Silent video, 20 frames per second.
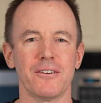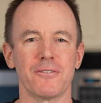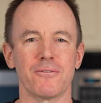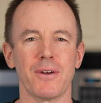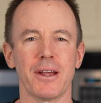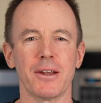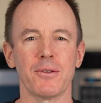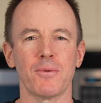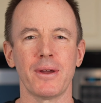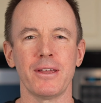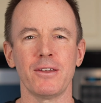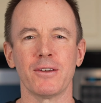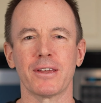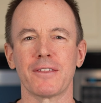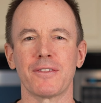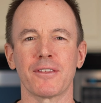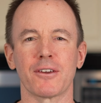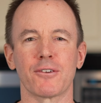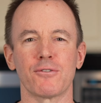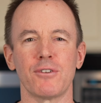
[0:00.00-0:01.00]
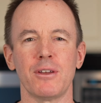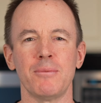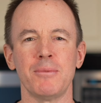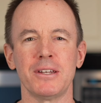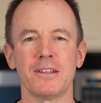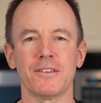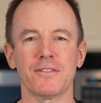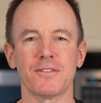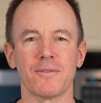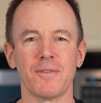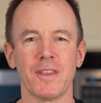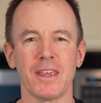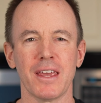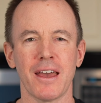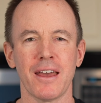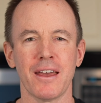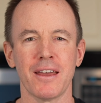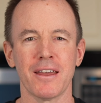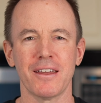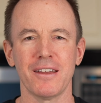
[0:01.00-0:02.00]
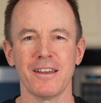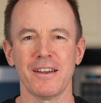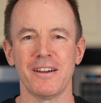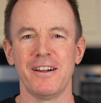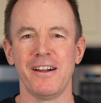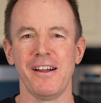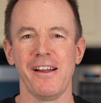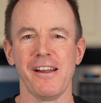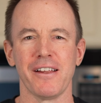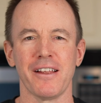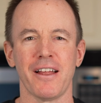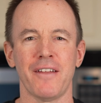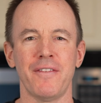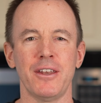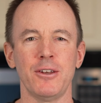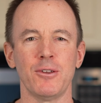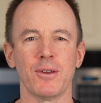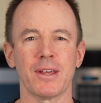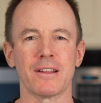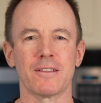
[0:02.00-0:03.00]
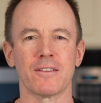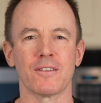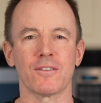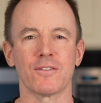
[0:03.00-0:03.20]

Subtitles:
Right away you get the creaminess of the egg, And then you get the